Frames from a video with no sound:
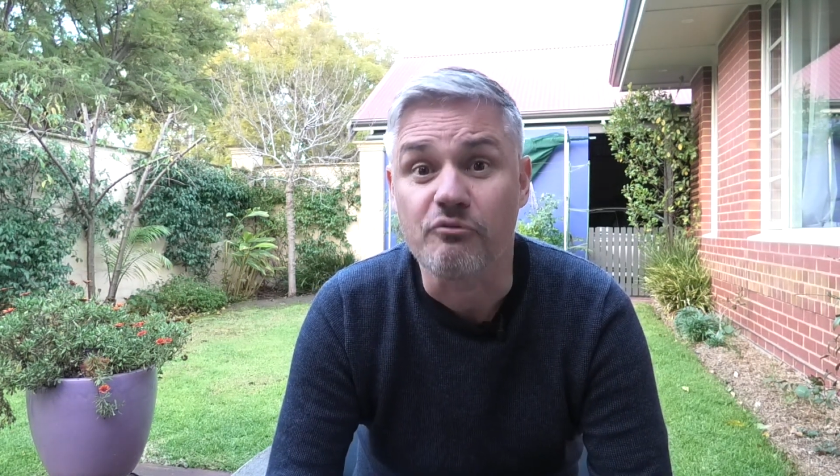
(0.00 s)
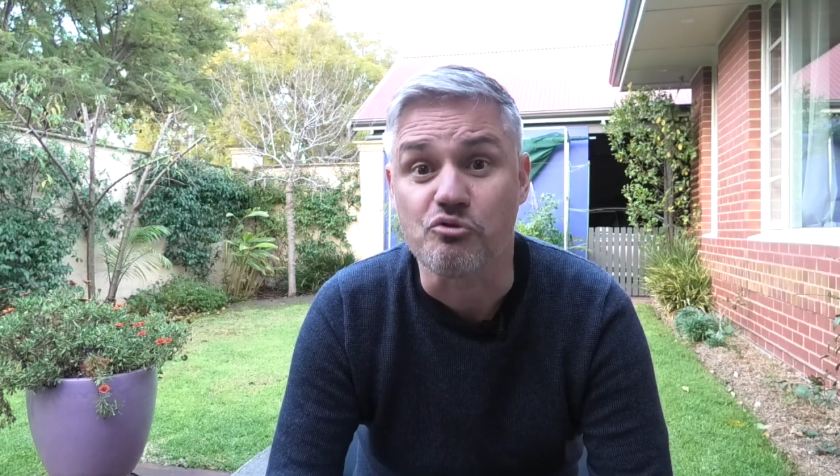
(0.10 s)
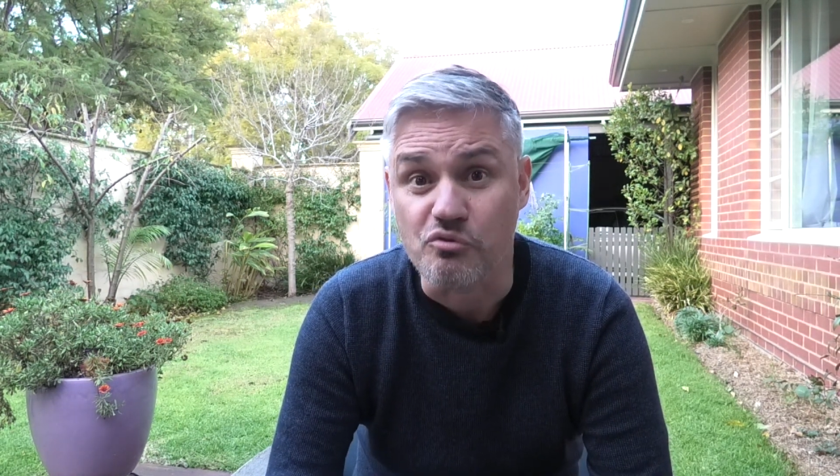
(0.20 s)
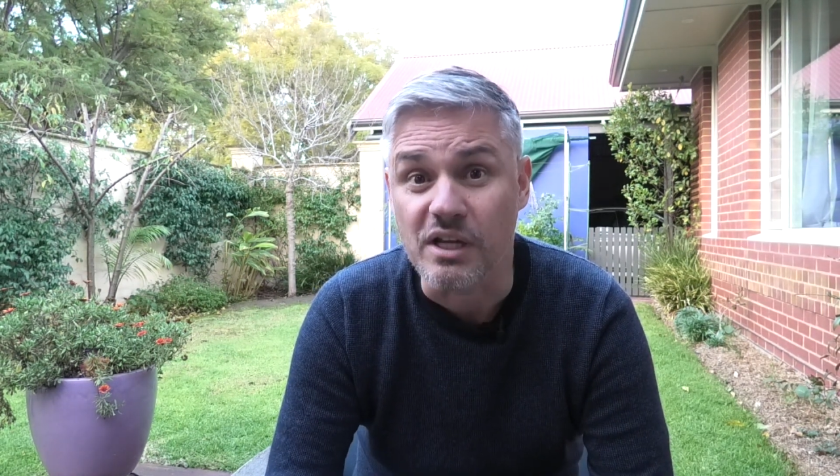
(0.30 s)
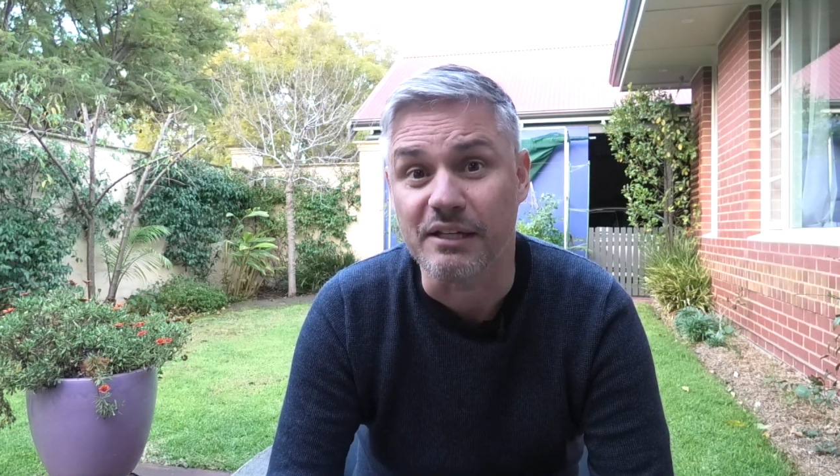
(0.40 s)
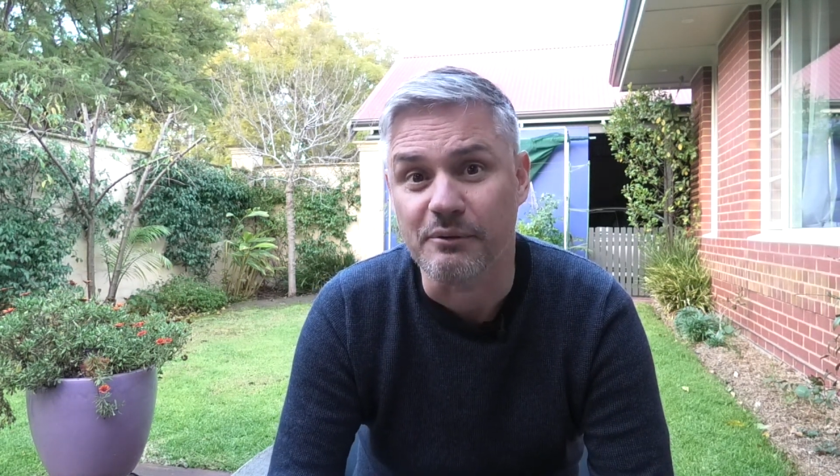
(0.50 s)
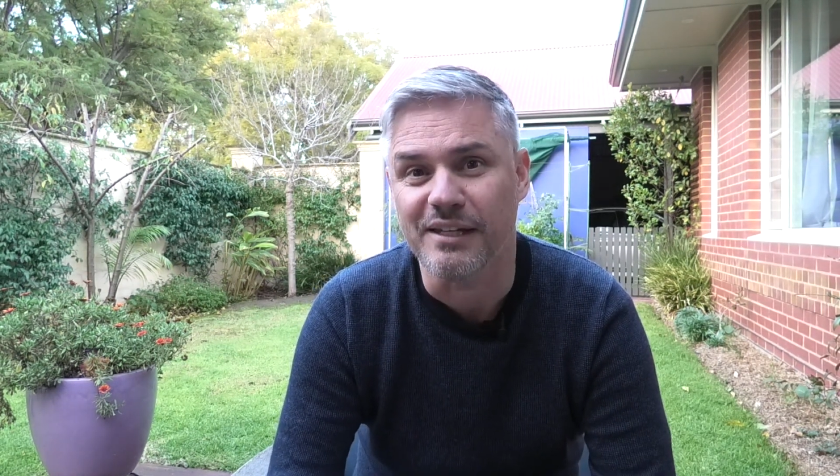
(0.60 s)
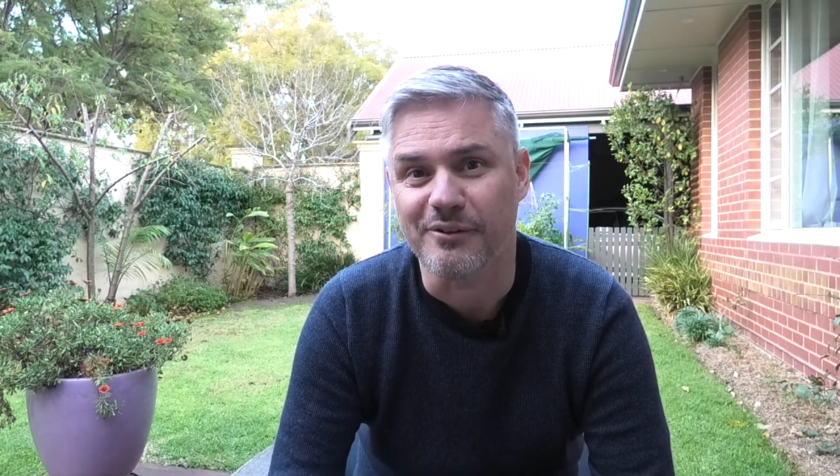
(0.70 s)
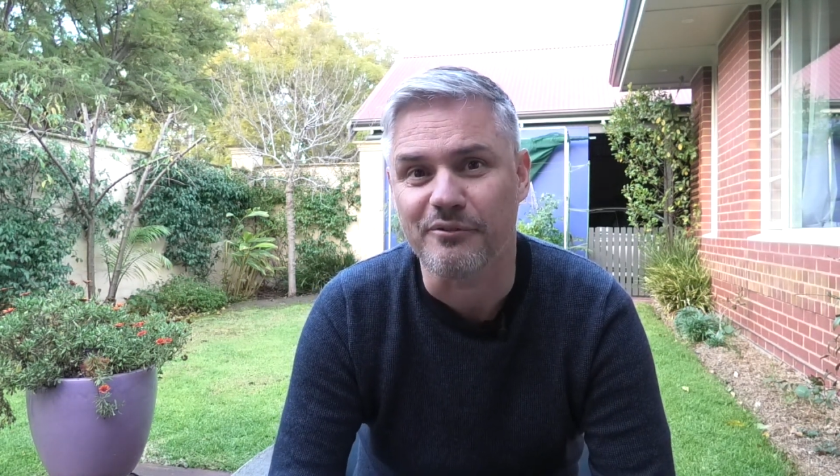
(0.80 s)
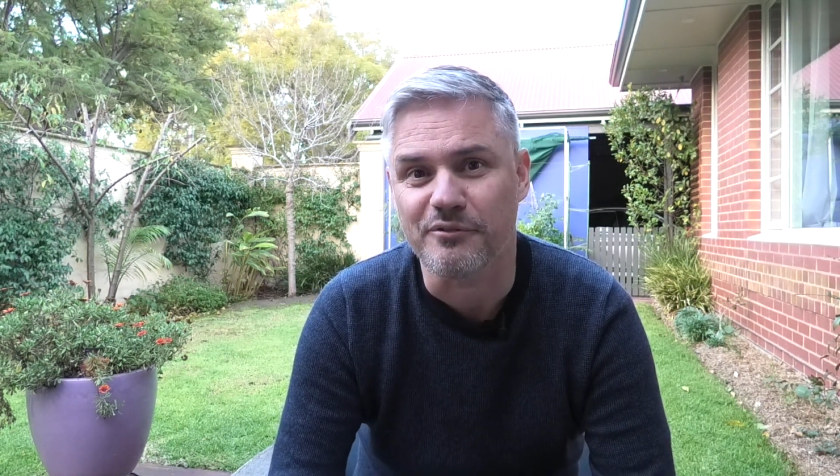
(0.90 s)
was really,
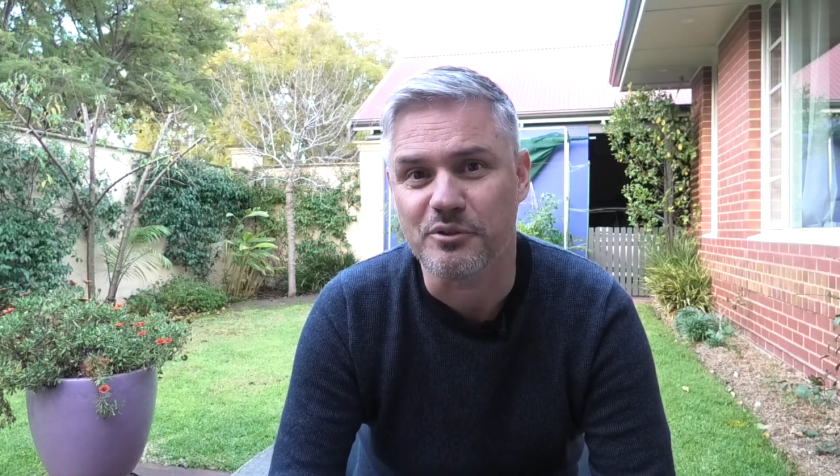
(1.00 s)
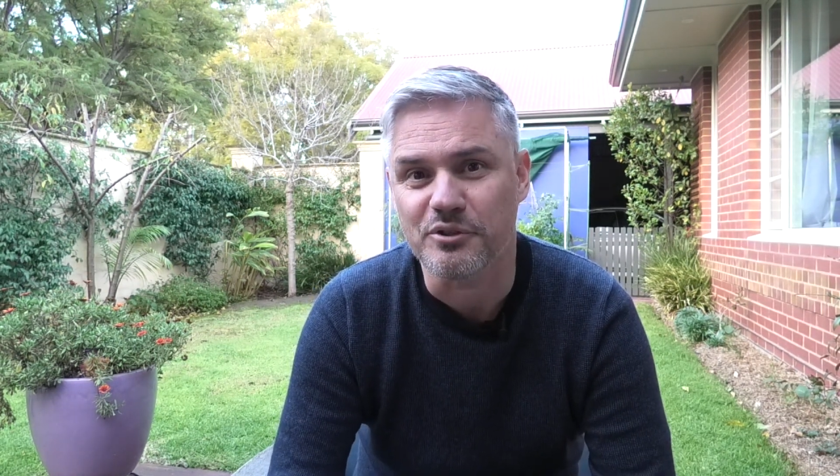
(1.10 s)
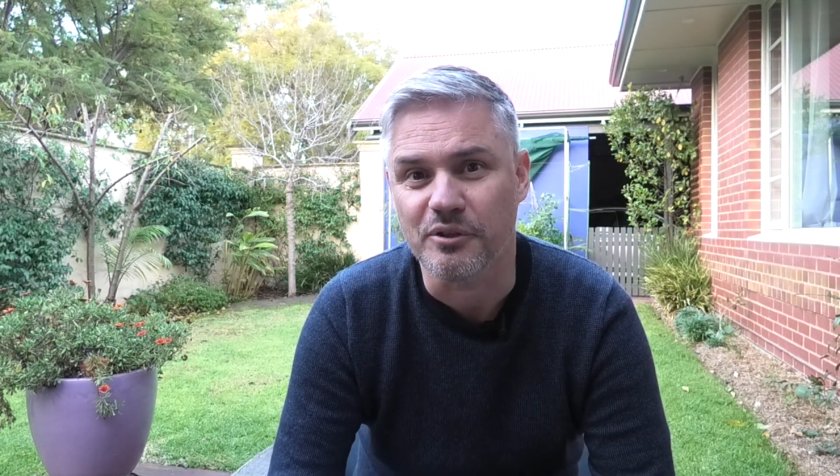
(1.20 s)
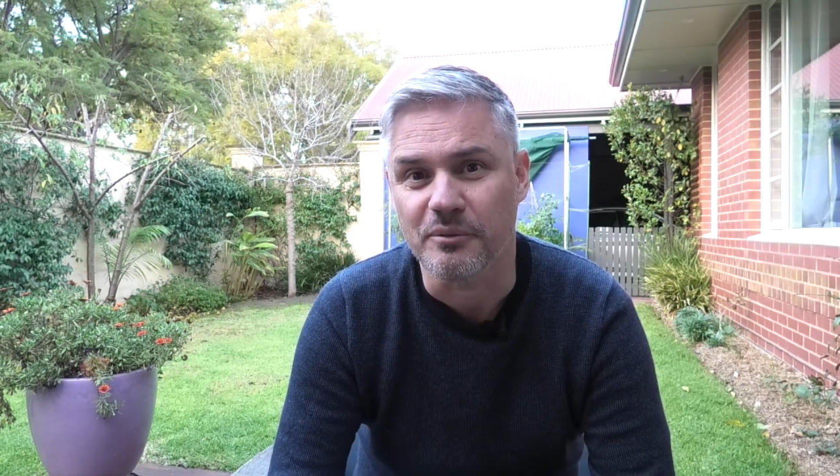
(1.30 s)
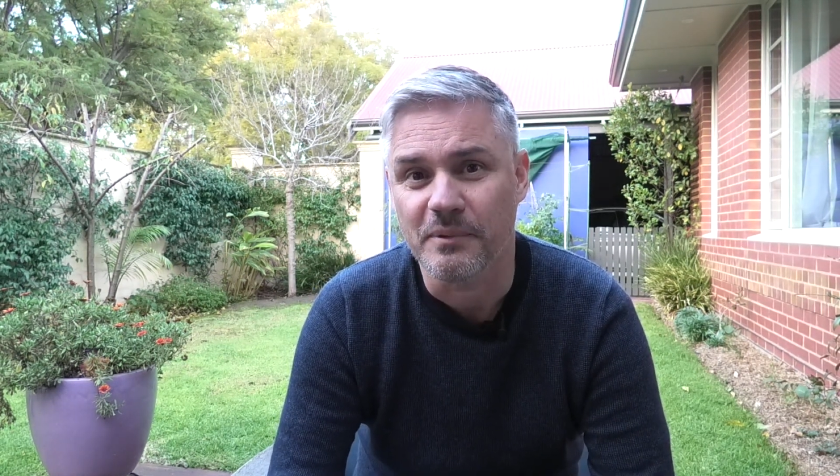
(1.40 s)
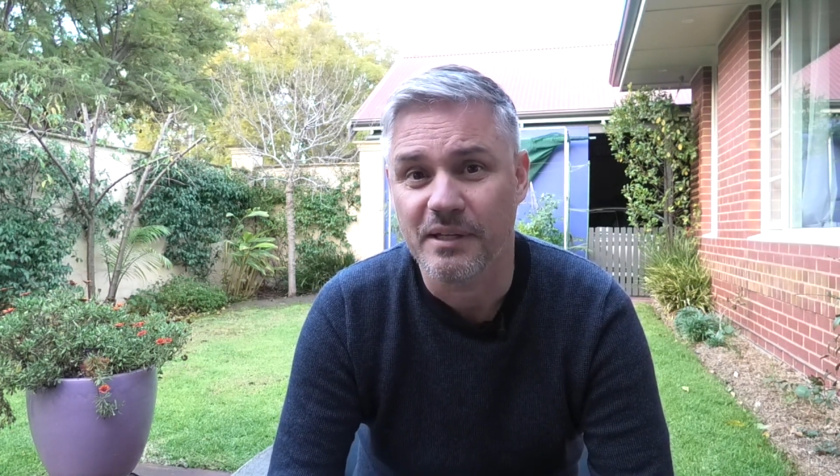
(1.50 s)
really looking forward to.